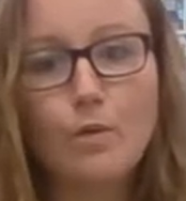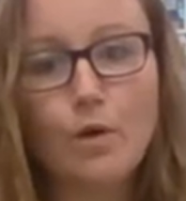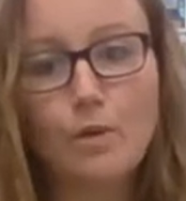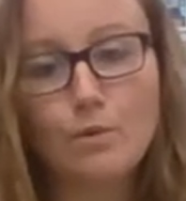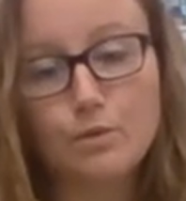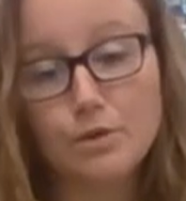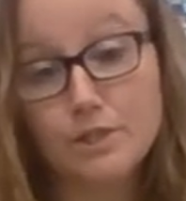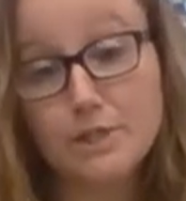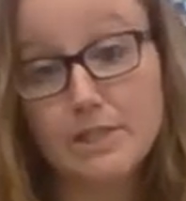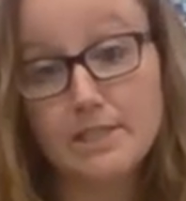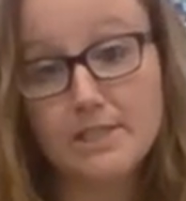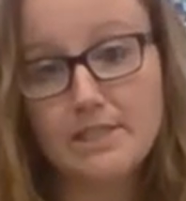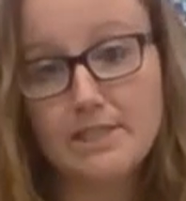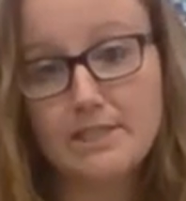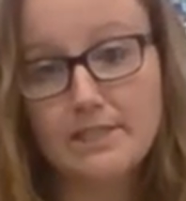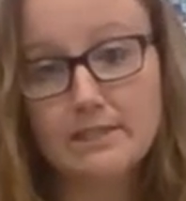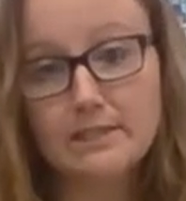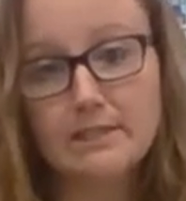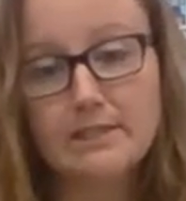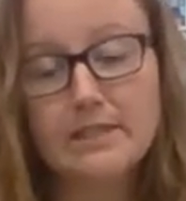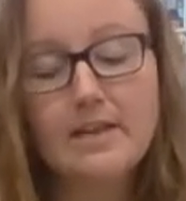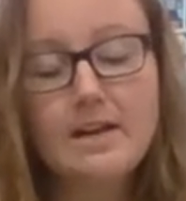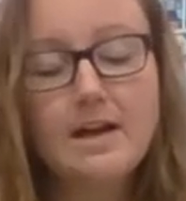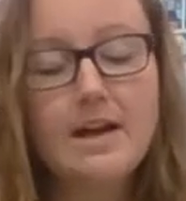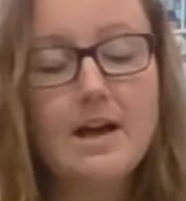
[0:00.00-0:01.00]
what we're
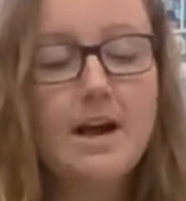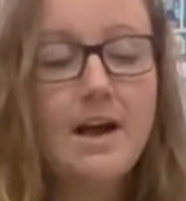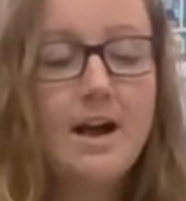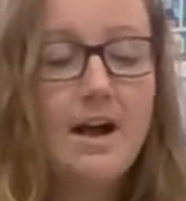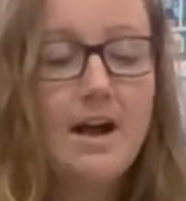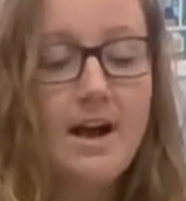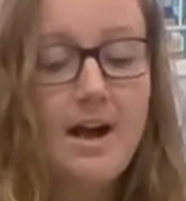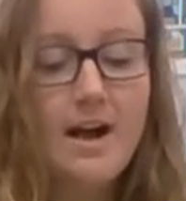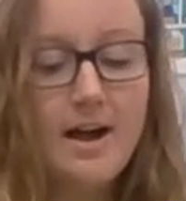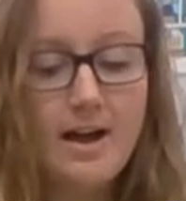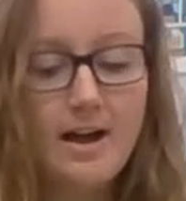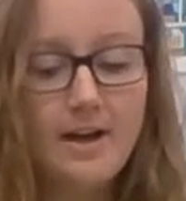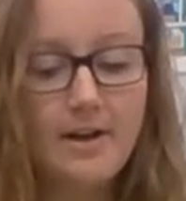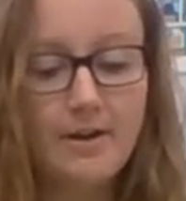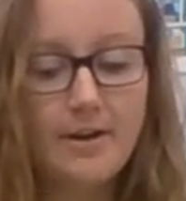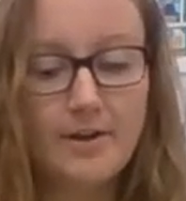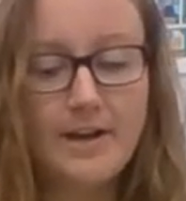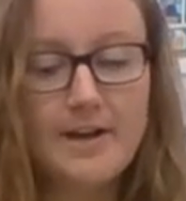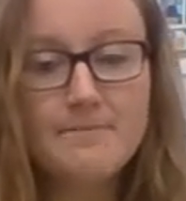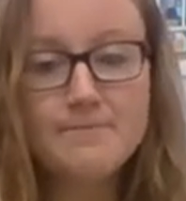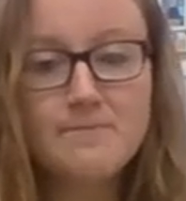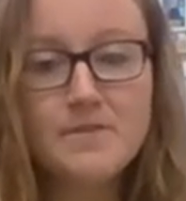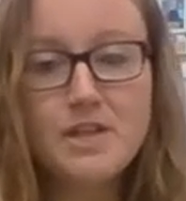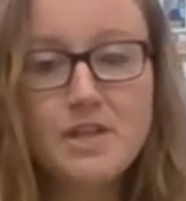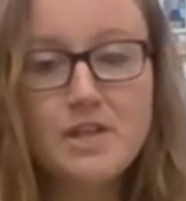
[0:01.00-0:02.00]
seeing?
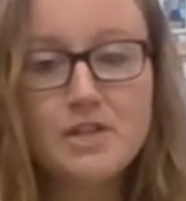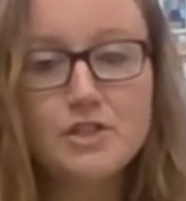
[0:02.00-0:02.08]
Okay,